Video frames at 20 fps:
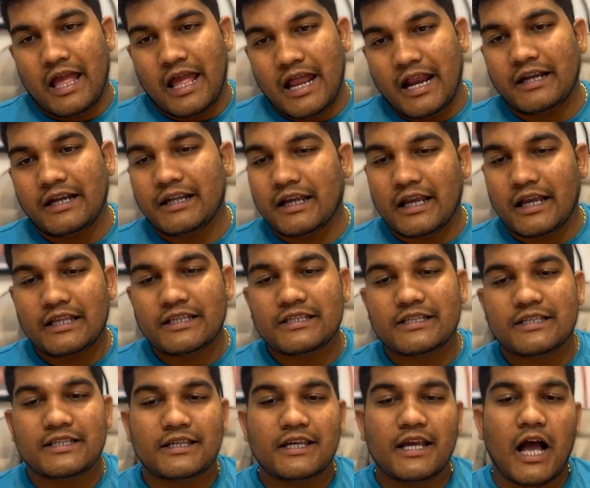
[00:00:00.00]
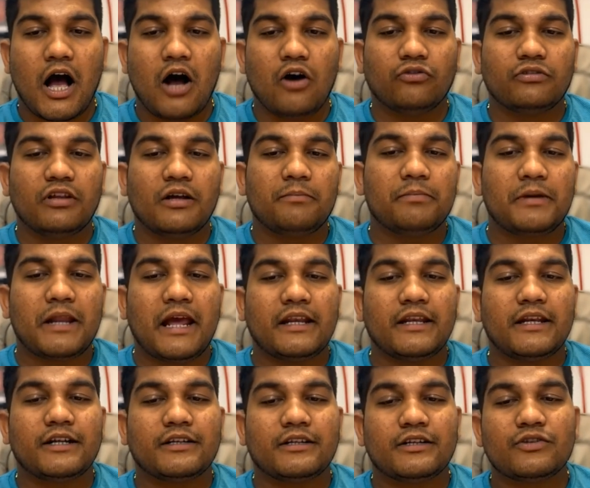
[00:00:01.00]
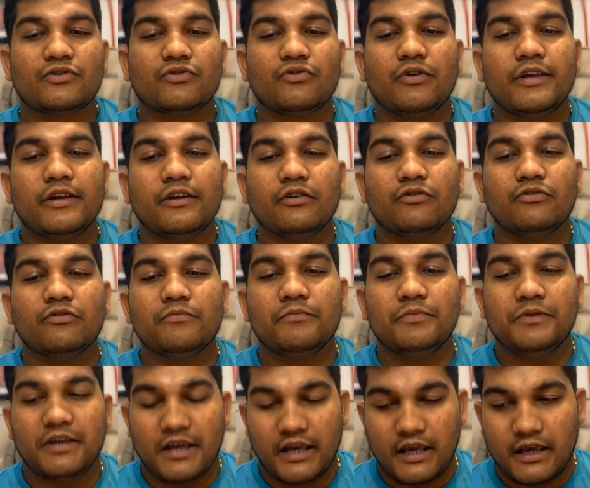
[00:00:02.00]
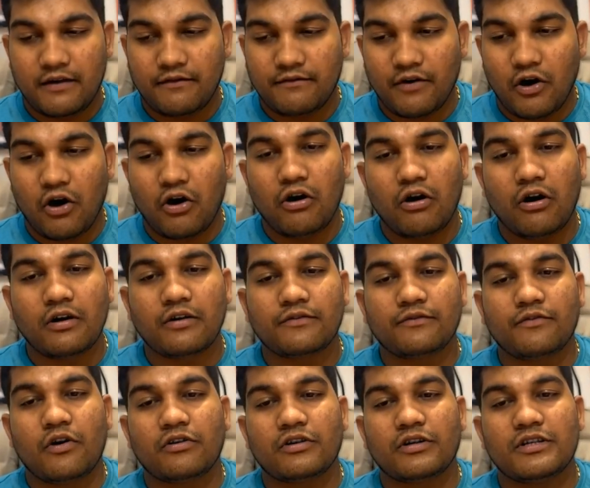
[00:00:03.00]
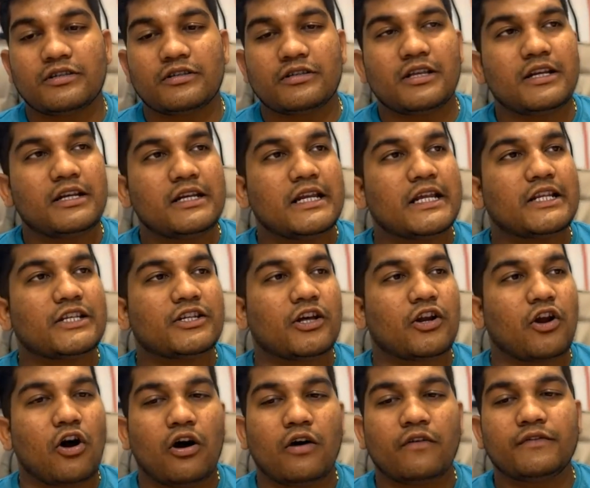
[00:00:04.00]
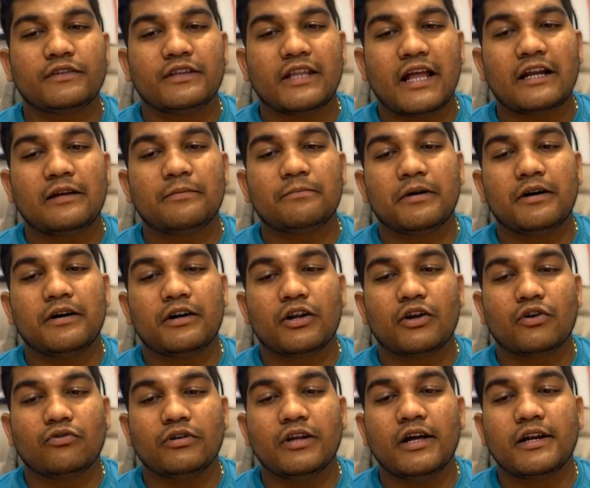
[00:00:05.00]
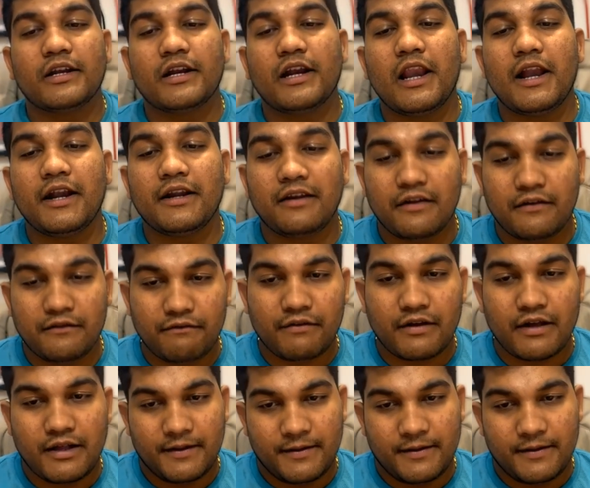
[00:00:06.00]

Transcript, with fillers: and can see how the planet is going to behave or what is the nature of that particular relative